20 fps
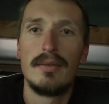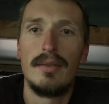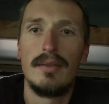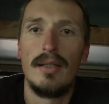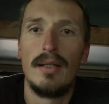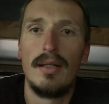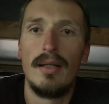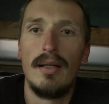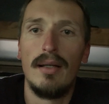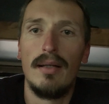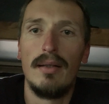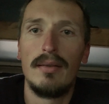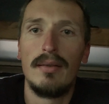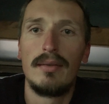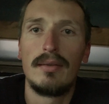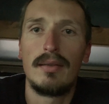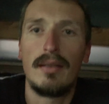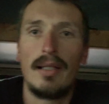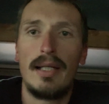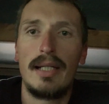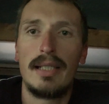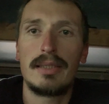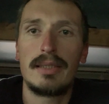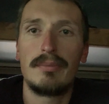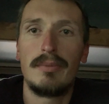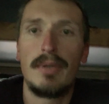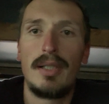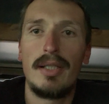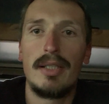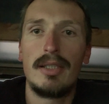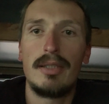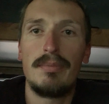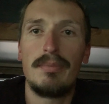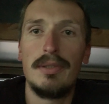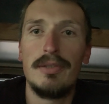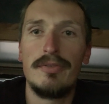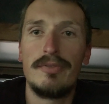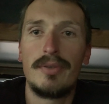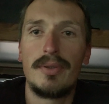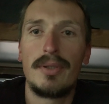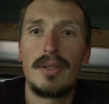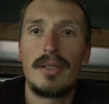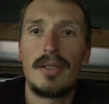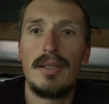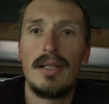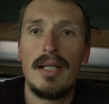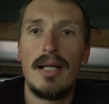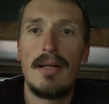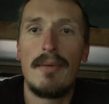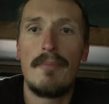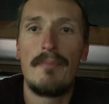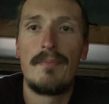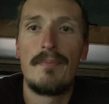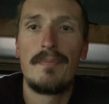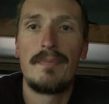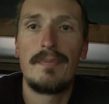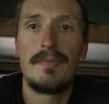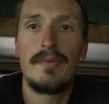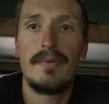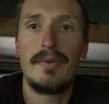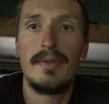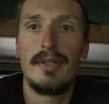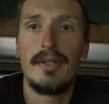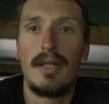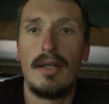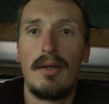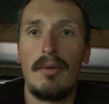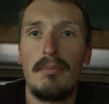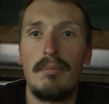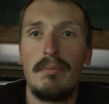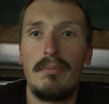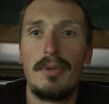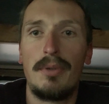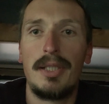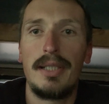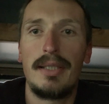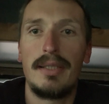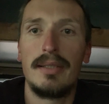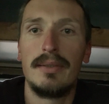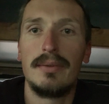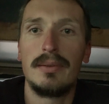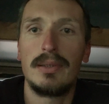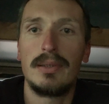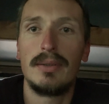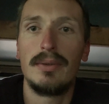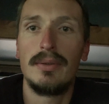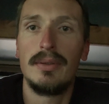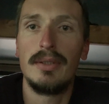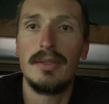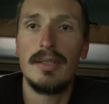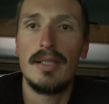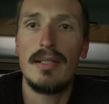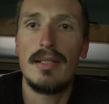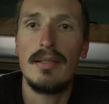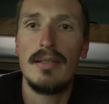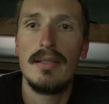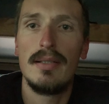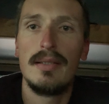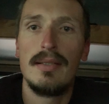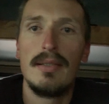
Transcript: The last month before the breakdown, so to say,